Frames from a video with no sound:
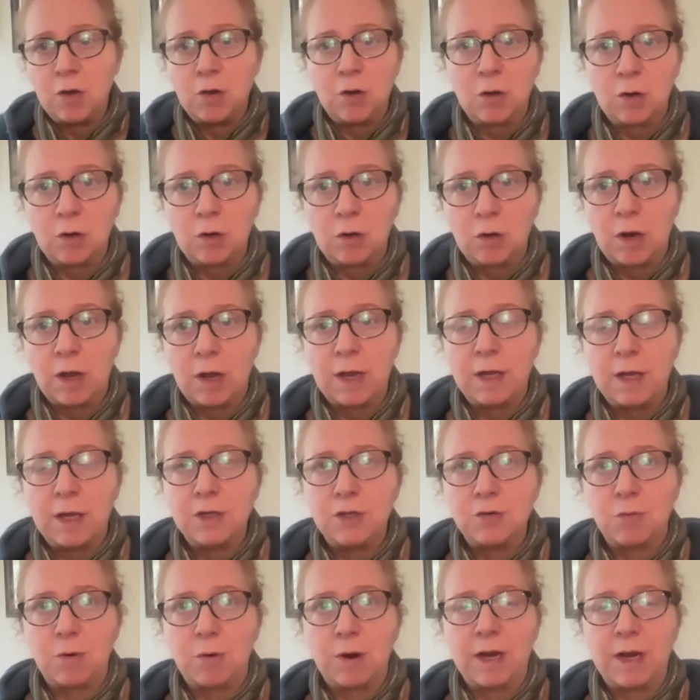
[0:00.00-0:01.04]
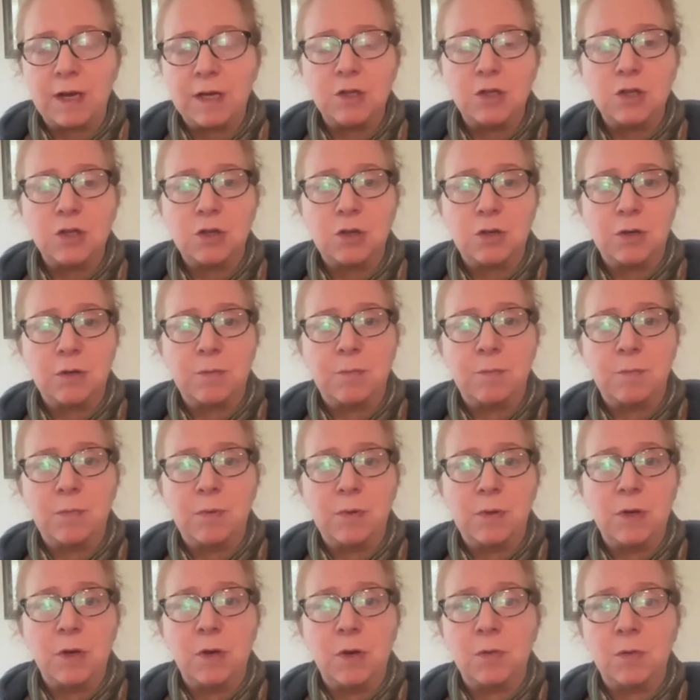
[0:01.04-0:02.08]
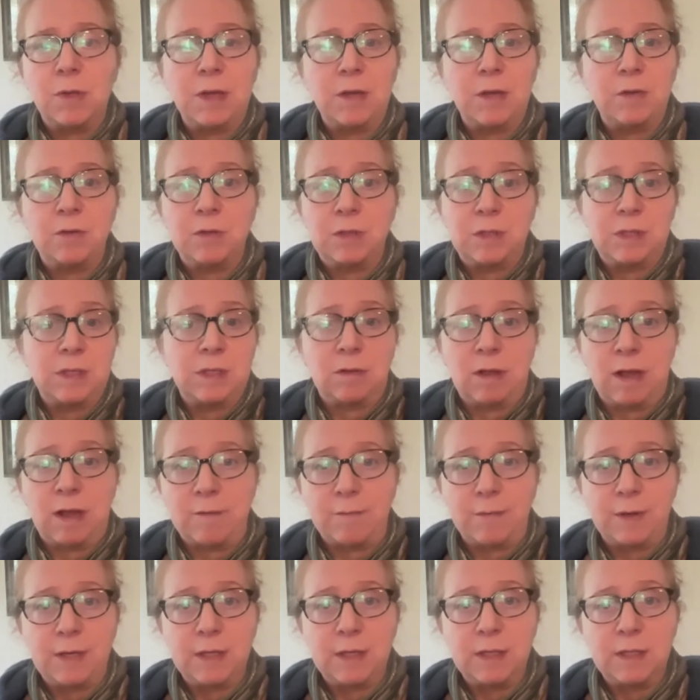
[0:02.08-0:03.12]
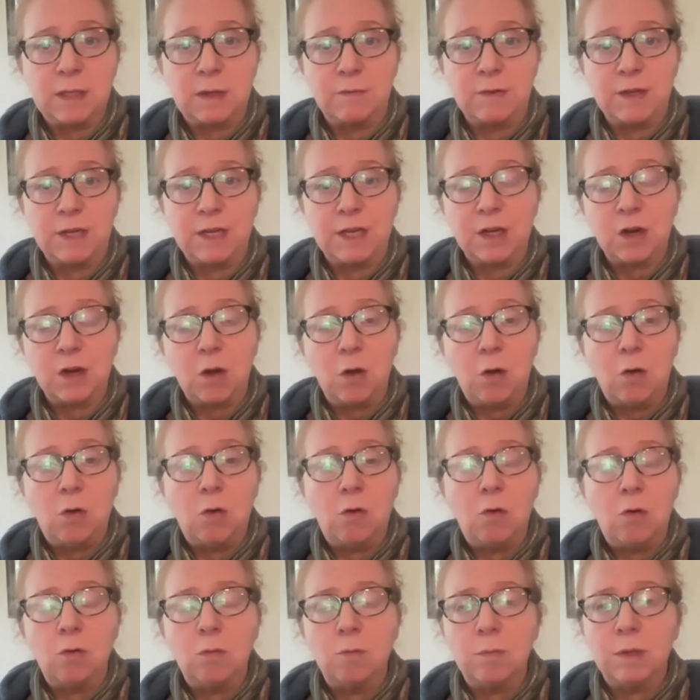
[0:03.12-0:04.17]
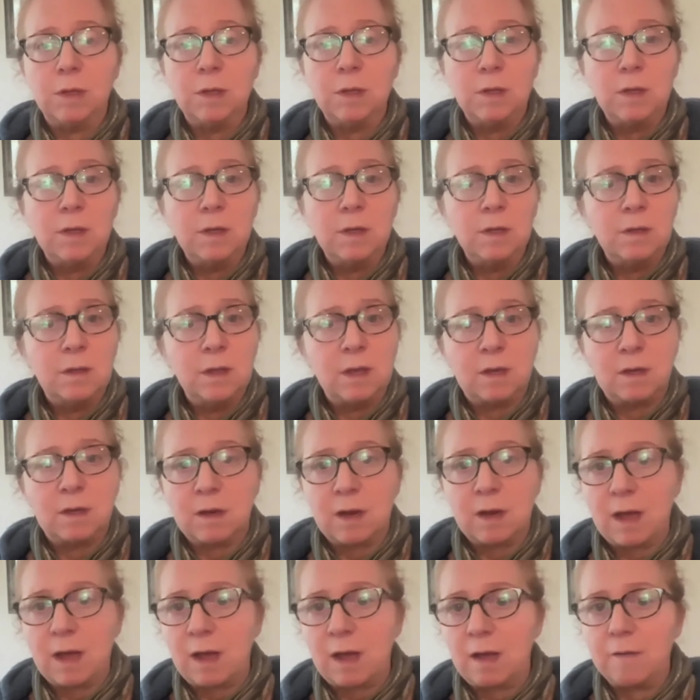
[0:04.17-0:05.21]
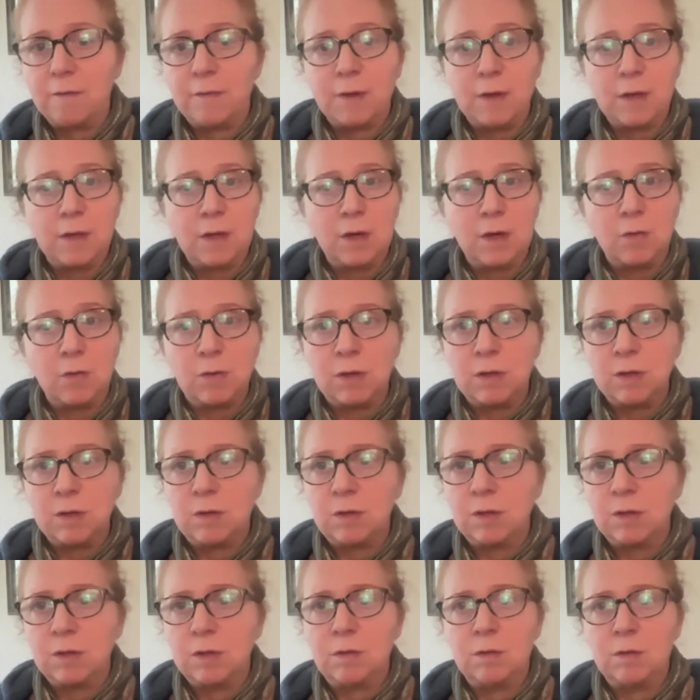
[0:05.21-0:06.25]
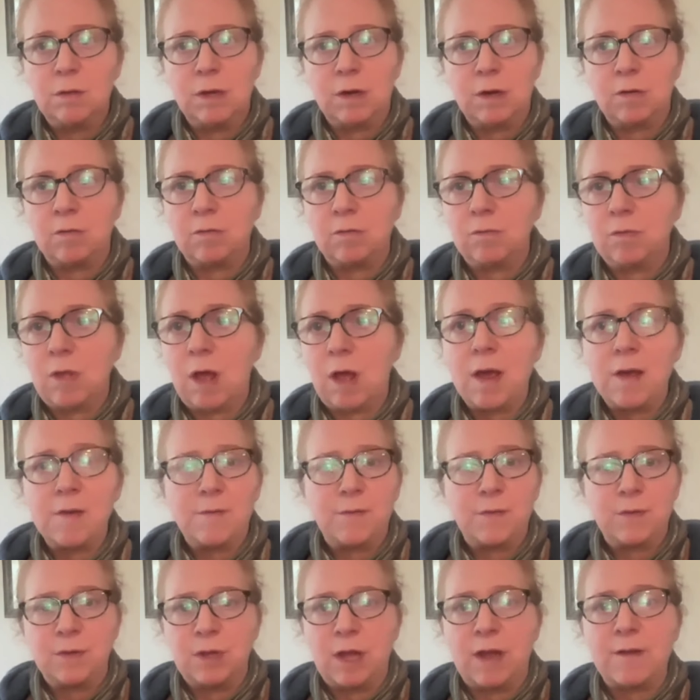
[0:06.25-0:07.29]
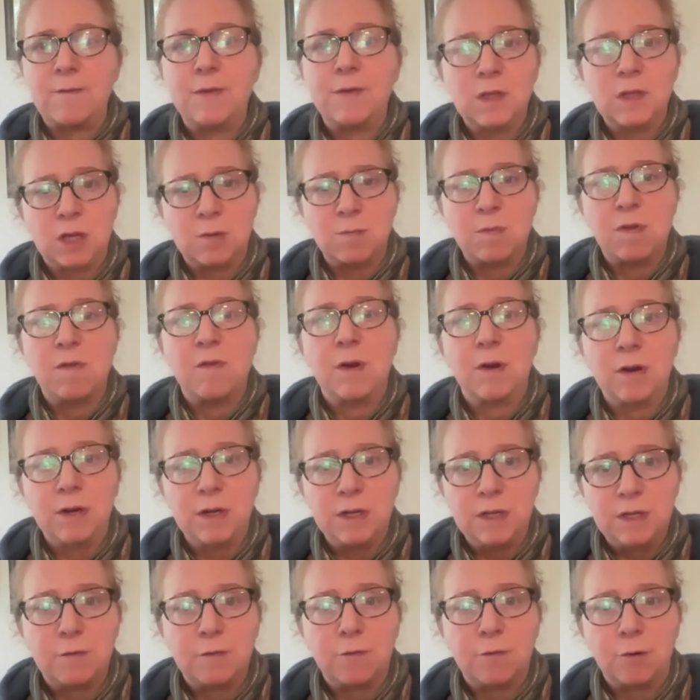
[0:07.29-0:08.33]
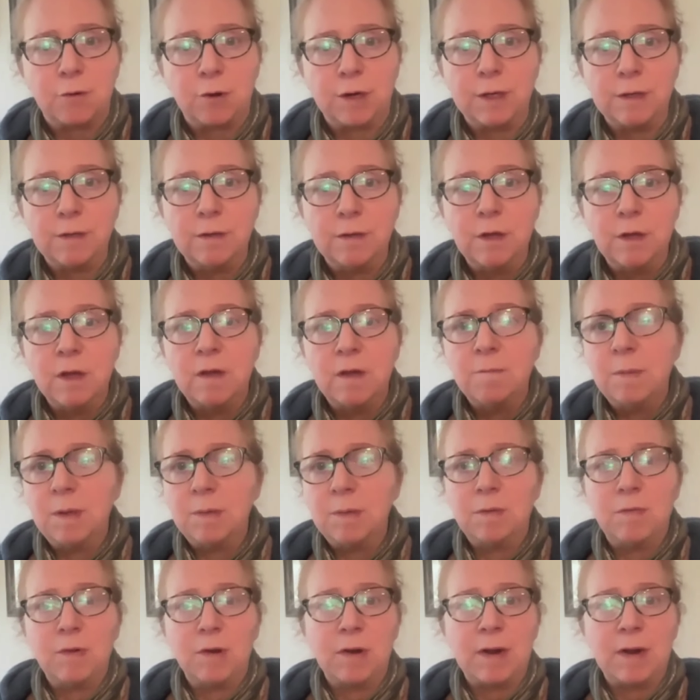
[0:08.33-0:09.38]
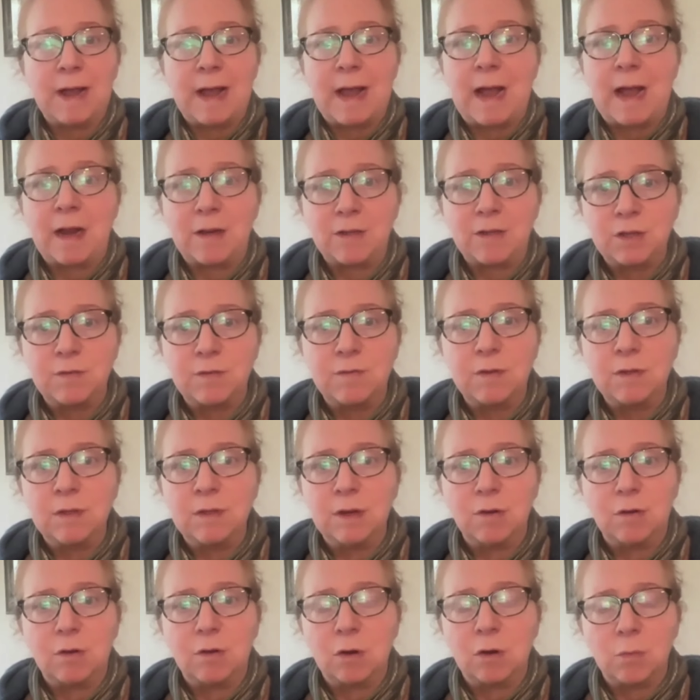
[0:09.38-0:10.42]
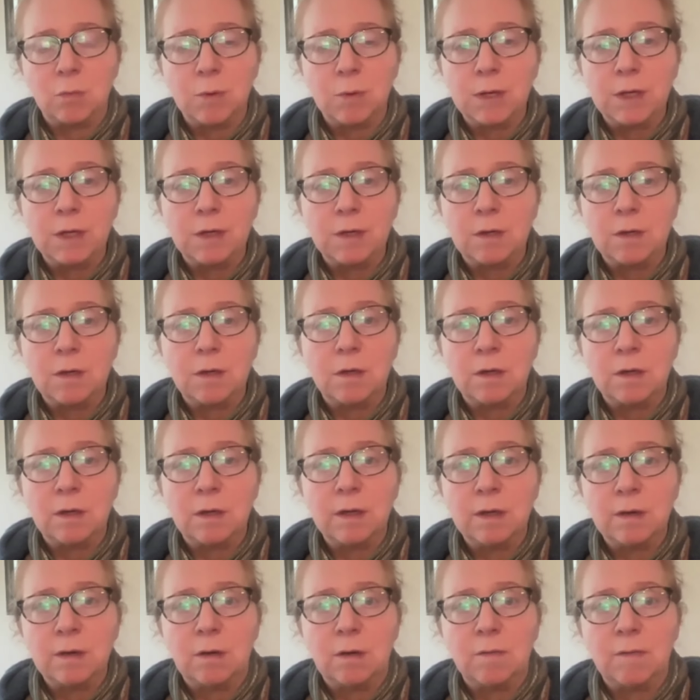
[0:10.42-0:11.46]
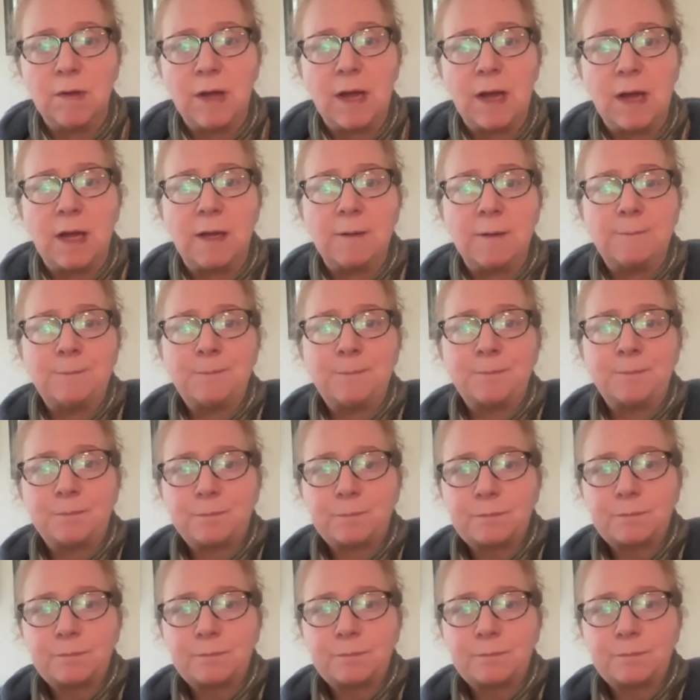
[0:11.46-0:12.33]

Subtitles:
younger age range could, they could still have kids living at home. They could have, their life is going to be very different, maybe very active in their career and all that,